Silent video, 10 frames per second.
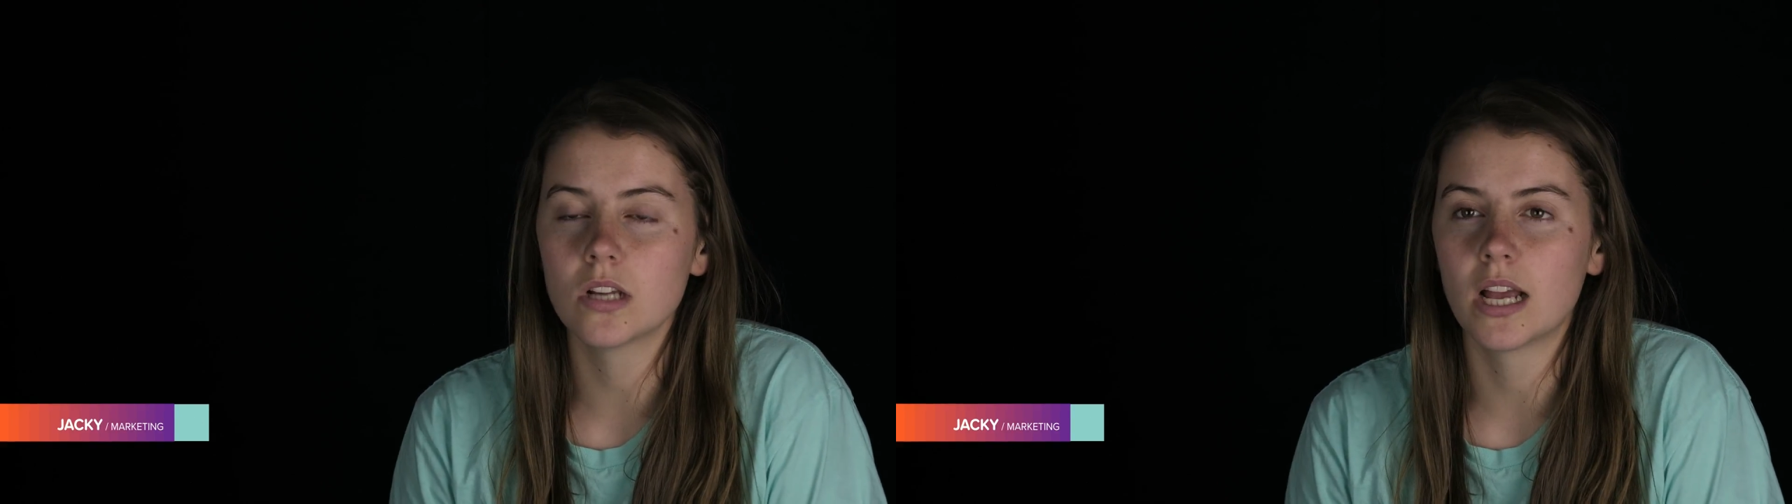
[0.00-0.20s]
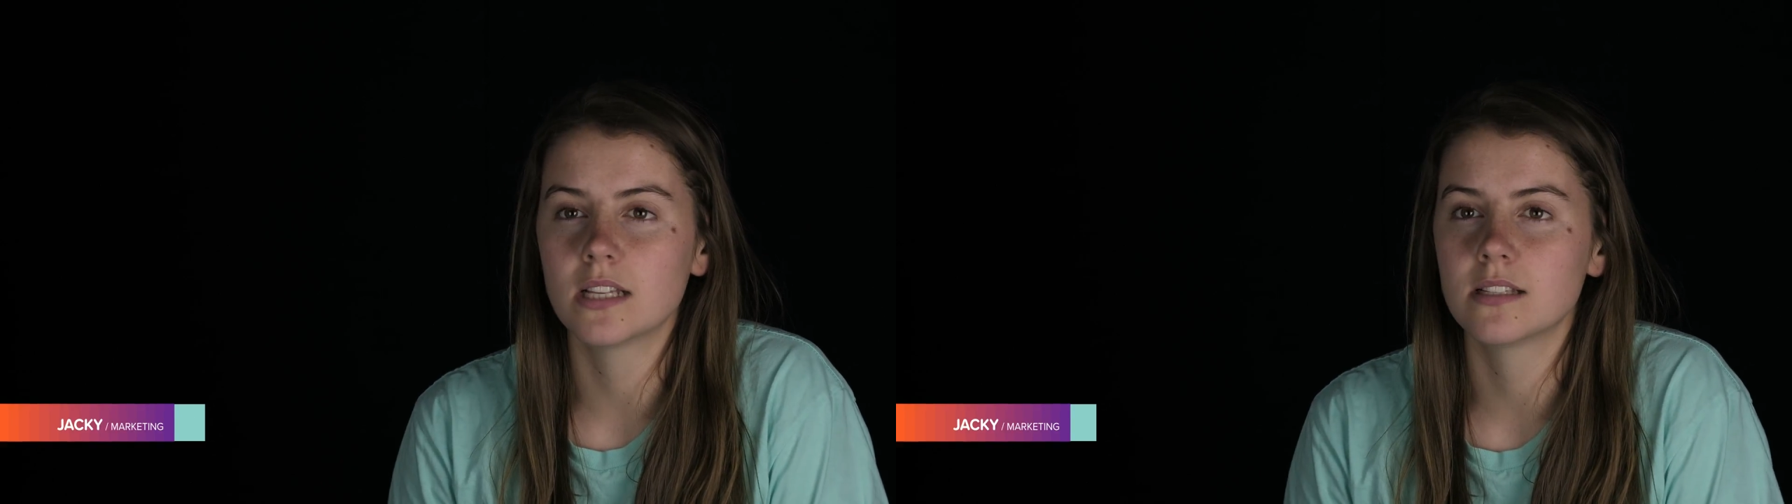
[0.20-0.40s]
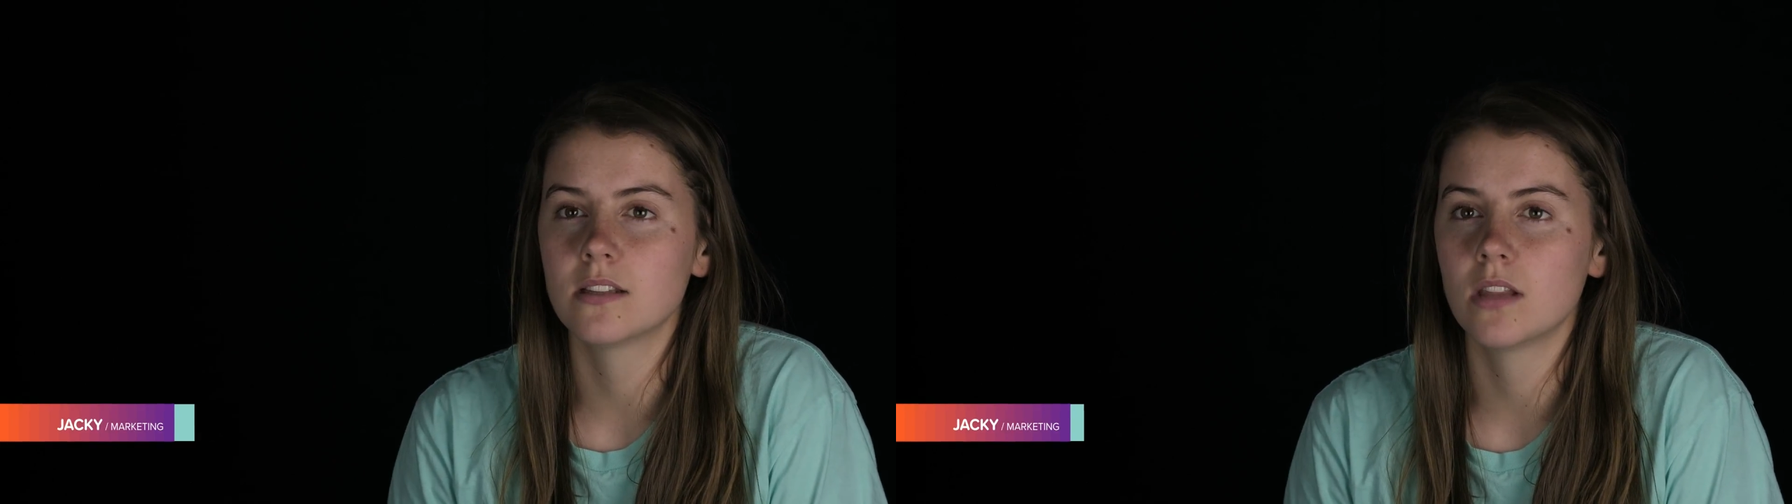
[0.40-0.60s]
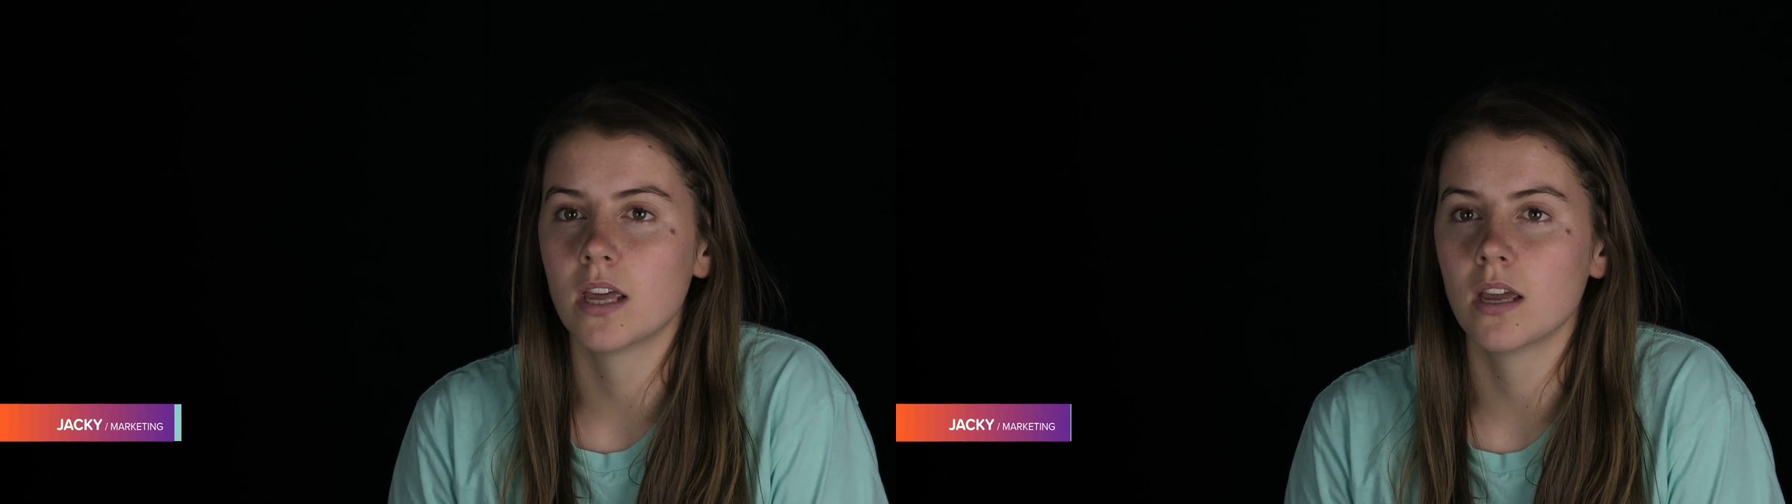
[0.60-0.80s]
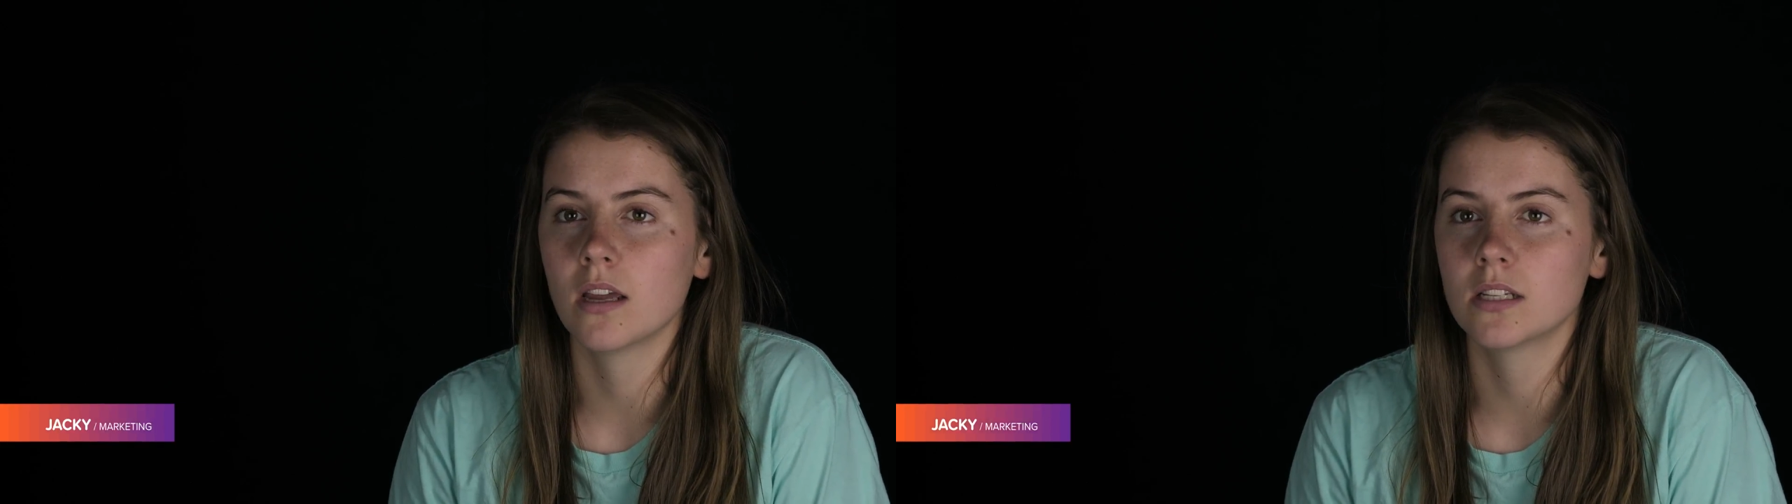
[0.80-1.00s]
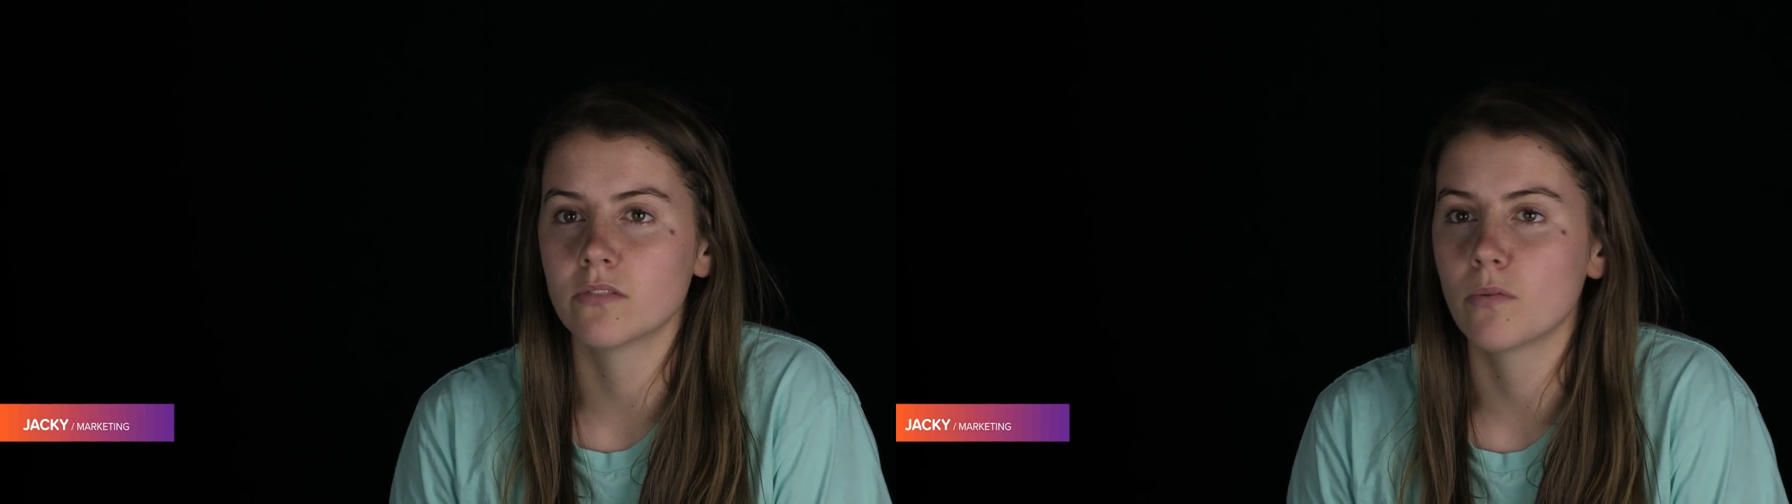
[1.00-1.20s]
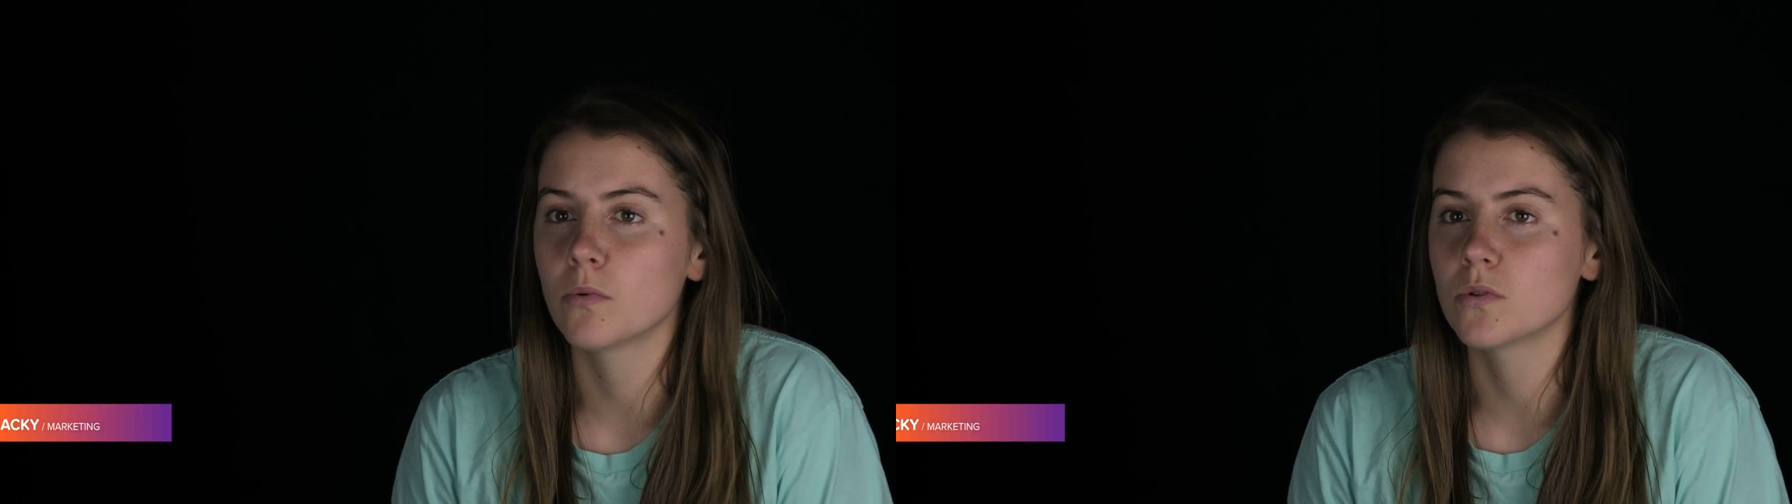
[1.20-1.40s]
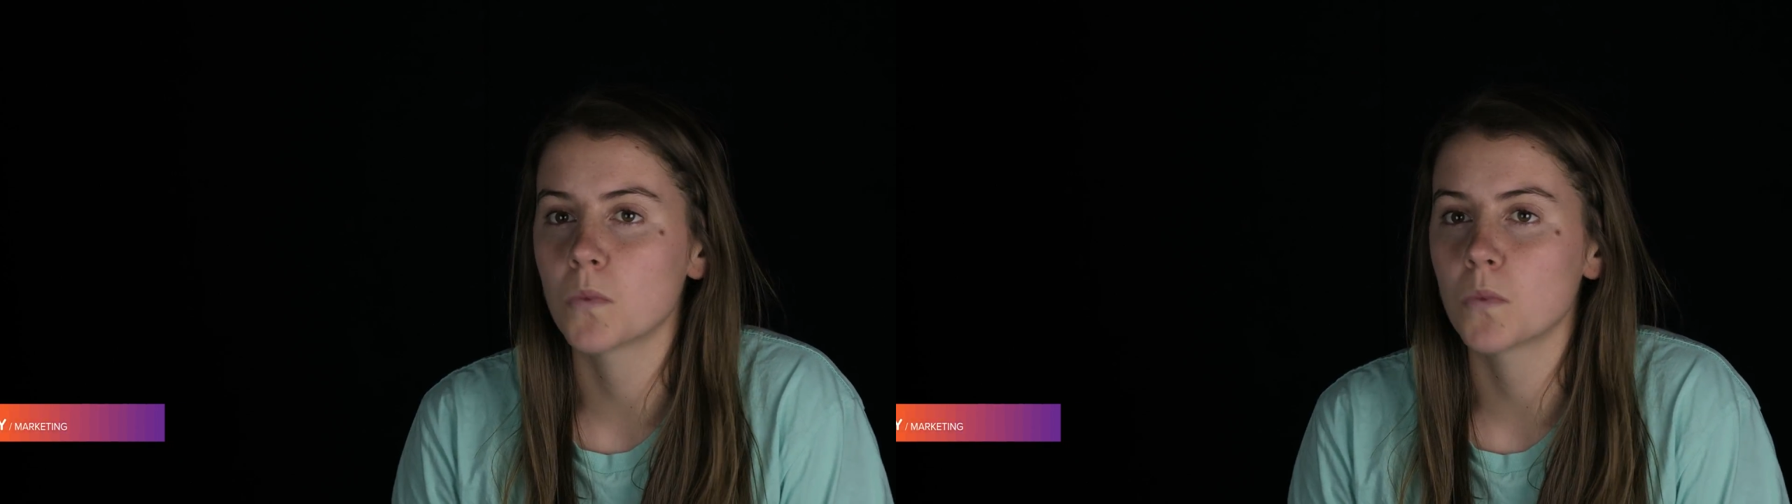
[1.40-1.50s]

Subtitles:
as their deliverables